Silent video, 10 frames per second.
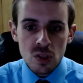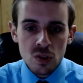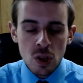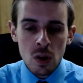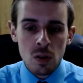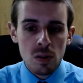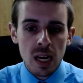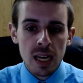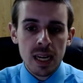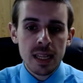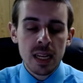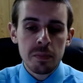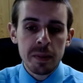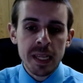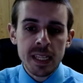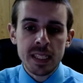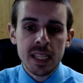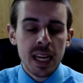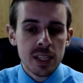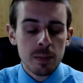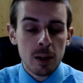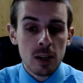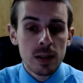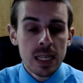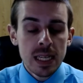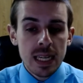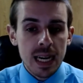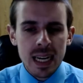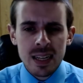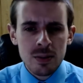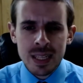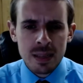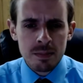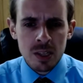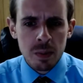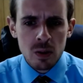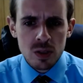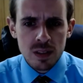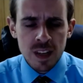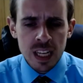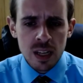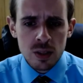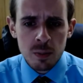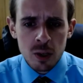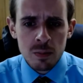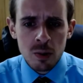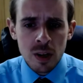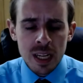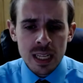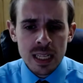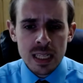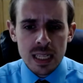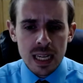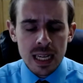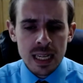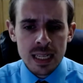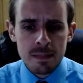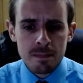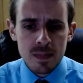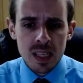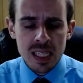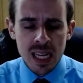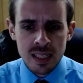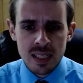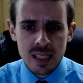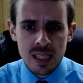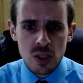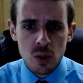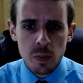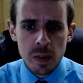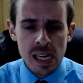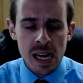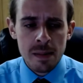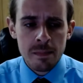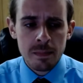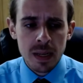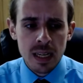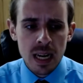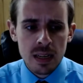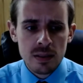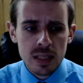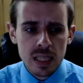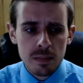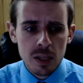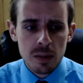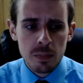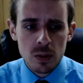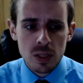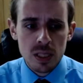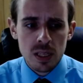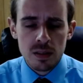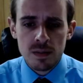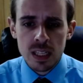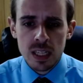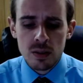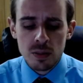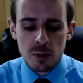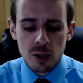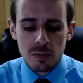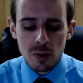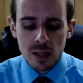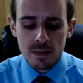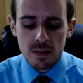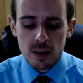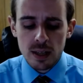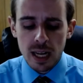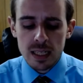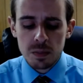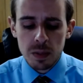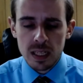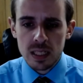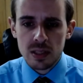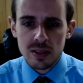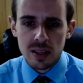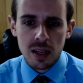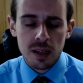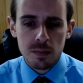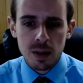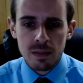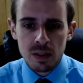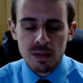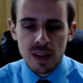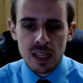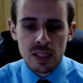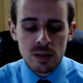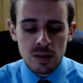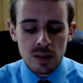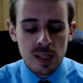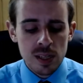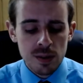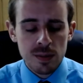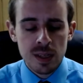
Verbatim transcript: So uh, that'll be today and tomorrow. Uh, I don't think I'm going to post a video tomorrow morning. Um, the test is at 2 p.m., but I don't think I'm going to post another video tomorrow morning for you guys because uh, whatever you've got to do, you can do.